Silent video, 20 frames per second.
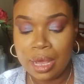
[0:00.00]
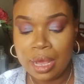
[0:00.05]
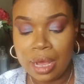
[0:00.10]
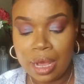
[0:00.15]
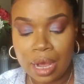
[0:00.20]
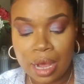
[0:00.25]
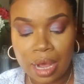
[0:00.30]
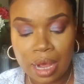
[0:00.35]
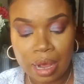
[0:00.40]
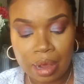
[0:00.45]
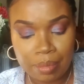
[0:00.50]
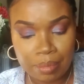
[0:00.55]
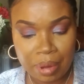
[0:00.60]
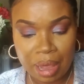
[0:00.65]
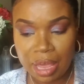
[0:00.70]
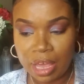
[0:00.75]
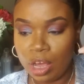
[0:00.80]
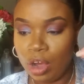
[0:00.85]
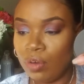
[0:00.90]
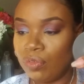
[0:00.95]
My
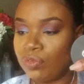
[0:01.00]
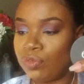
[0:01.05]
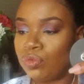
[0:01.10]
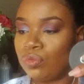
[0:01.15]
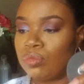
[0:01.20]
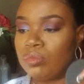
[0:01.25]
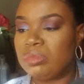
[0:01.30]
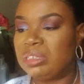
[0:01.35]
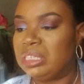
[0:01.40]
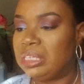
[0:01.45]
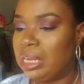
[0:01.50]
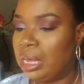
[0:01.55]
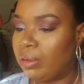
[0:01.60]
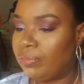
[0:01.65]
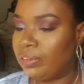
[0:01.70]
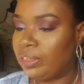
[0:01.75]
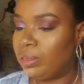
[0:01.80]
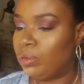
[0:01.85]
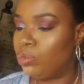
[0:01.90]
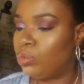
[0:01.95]
e.l.f.
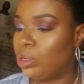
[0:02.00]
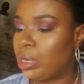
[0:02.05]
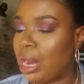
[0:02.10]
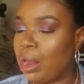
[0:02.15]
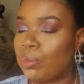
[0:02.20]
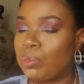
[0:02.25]
love it. Would I